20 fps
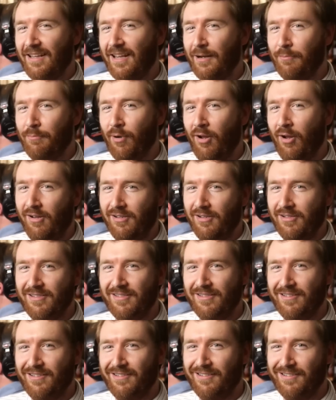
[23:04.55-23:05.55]
lot of
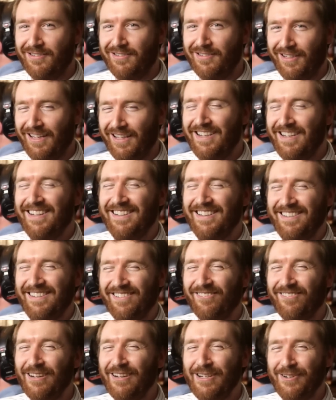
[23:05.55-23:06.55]
balls to like
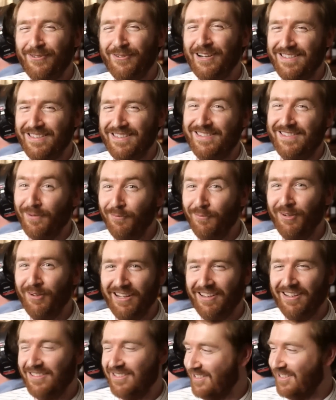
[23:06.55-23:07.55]
recreate someone
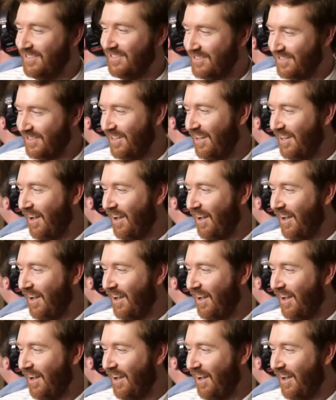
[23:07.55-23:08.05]
else's